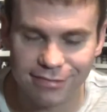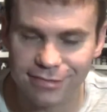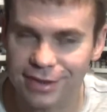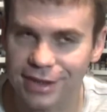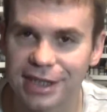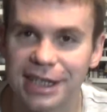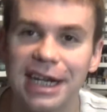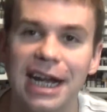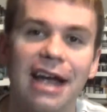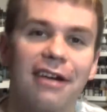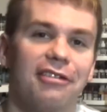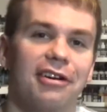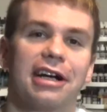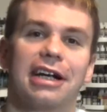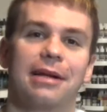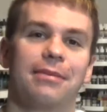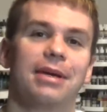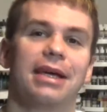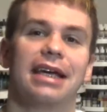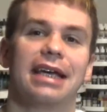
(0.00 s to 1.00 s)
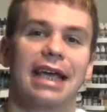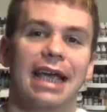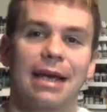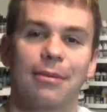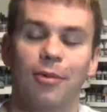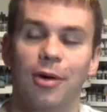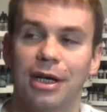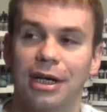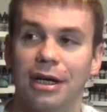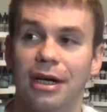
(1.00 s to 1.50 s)
never gonna be a game
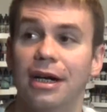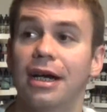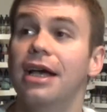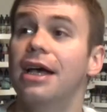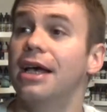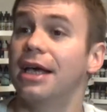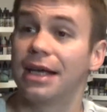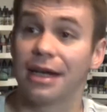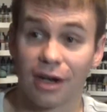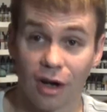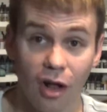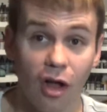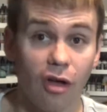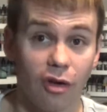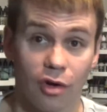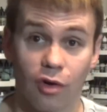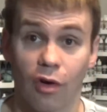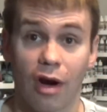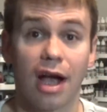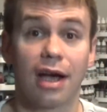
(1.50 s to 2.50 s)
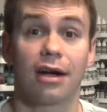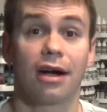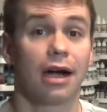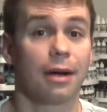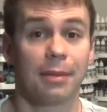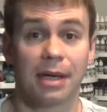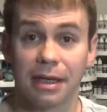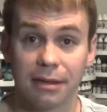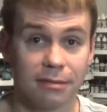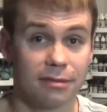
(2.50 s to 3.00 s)
winner. In an all Grot
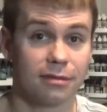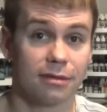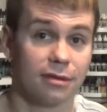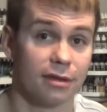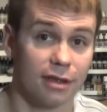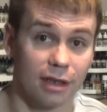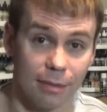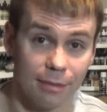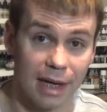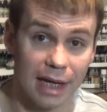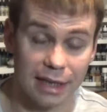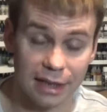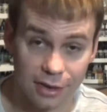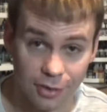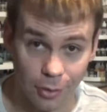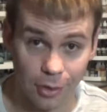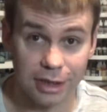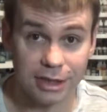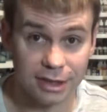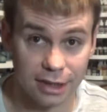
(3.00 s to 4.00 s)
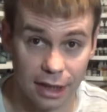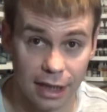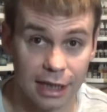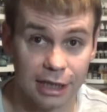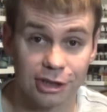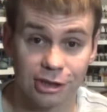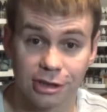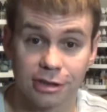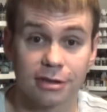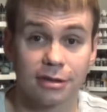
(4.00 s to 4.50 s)
army, they're a mandatory
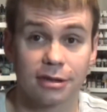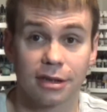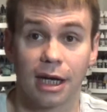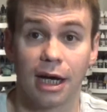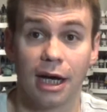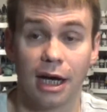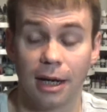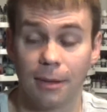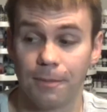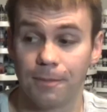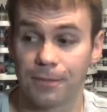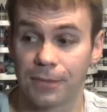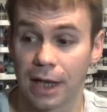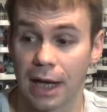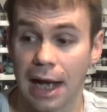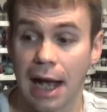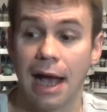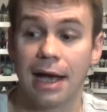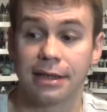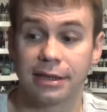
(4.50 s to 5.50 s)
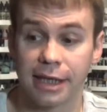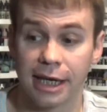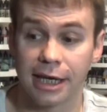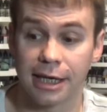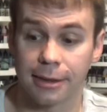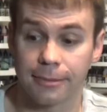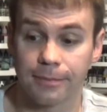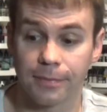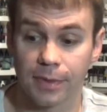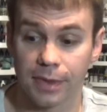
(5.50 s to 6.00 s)
selection. I
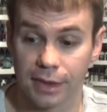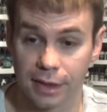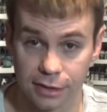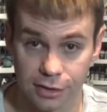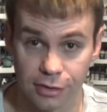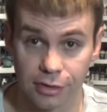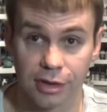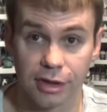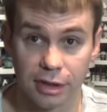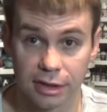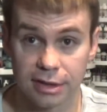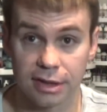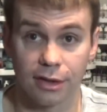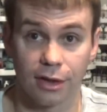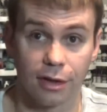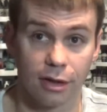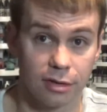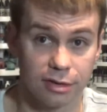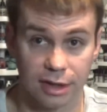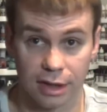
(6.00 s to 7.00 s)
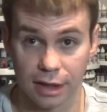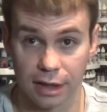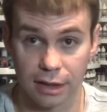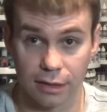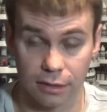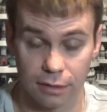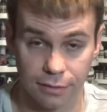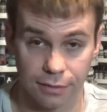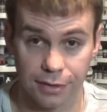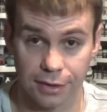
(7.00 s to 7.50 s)
take the 2 units of those, and
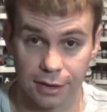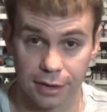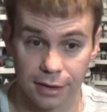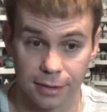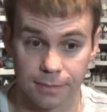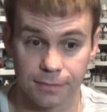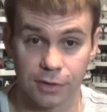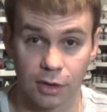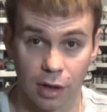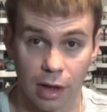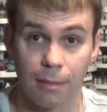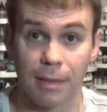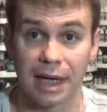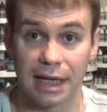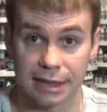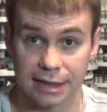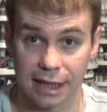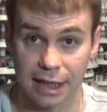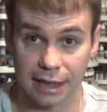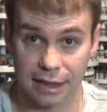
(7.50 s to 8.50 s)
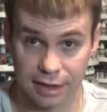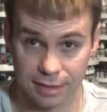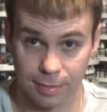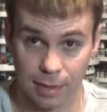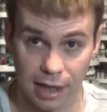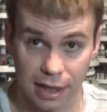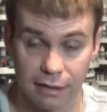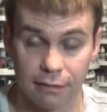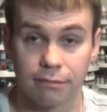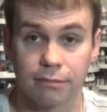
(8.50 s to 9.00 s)
then the Grot Mega Tank is
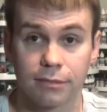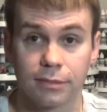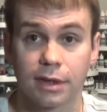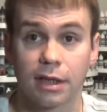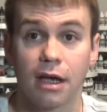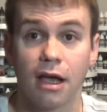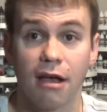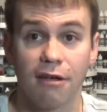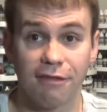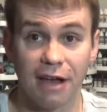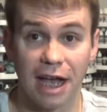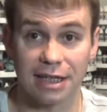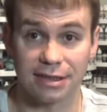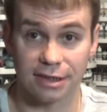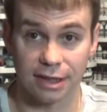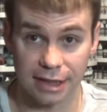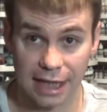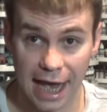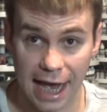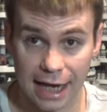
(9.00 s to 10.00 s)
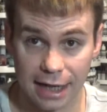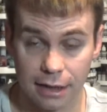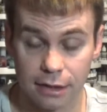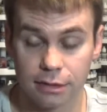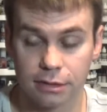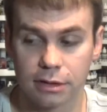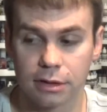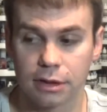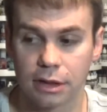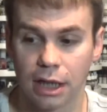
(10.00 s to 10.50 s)
my fast attack.
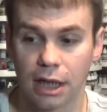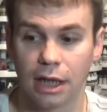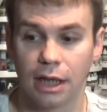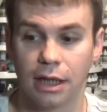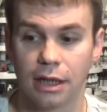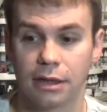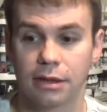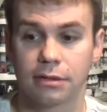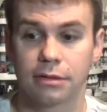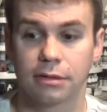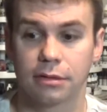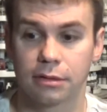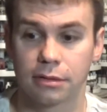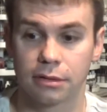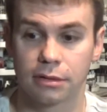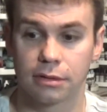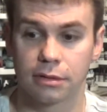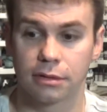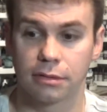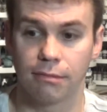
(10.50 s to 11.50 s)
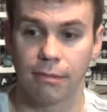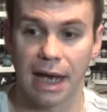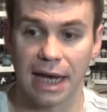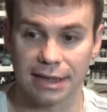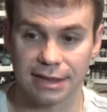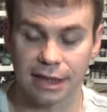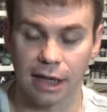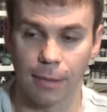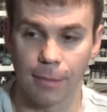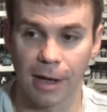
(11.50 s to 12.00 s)

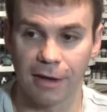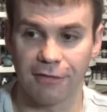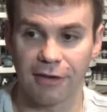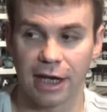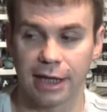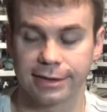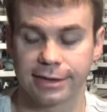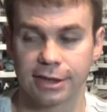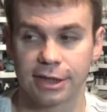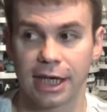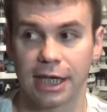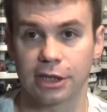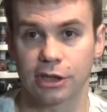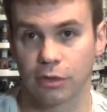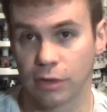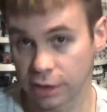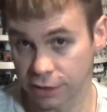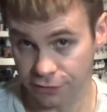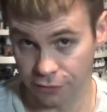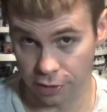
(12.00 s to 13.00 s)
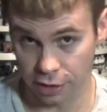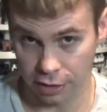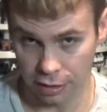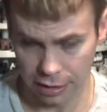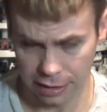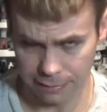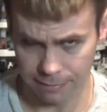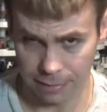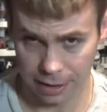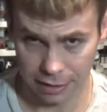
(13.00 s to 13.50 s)
Max out my fast attack choice for
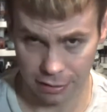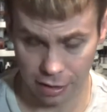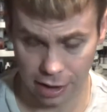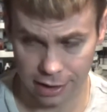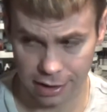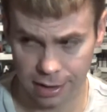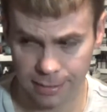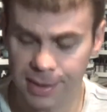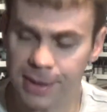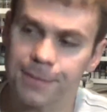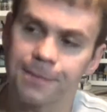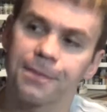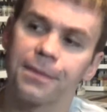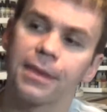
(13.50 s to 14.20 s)
my Grot army.